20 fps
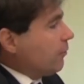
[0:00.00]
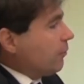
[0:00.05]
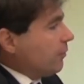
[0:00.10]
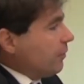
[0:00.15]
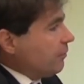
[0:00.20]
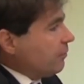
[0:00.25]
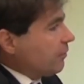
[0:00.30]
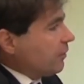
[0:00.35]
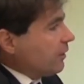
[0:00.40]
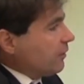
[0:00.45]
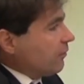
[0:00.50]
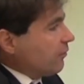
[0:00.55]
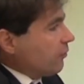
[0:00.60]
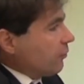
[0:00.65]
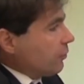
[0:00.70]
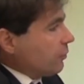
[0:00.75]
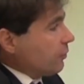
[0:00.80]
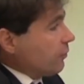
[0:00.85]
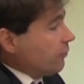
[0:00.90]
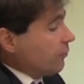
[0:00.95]
three funds
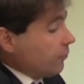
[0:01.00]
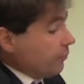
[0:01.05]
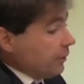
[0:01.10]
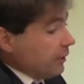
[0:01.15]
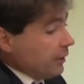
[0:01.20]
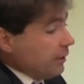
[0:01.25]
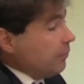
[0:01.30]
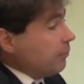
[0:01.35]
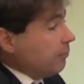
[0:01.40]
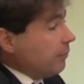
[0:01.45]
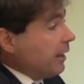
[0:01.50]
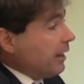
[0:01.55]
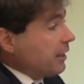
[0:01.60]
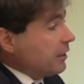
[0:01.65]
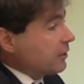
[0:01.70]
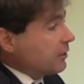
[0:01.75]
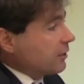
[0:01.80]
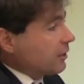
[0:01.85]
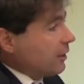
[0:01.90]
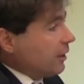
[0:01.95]
or your three
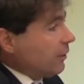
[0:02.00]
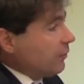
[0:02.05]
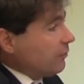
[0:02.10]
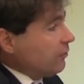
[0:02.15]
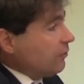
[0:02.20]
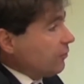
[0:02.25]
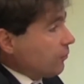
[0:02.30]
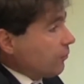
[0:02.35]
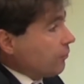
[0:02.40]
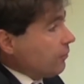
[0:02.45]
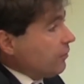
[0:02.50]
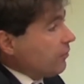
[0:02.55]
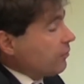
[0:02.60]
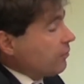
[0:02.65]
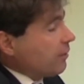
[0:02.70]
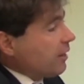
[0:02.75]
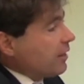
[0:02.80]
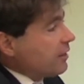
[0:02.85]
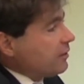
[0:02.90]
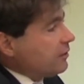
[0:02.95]
managed accounts, your three
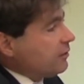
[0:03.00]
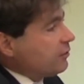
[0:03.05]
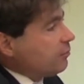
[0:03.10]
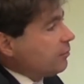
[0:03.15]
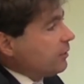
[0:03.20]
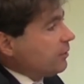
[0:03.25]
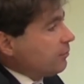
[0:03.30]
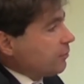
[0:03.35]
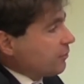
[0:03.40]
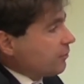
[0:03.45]
strategies been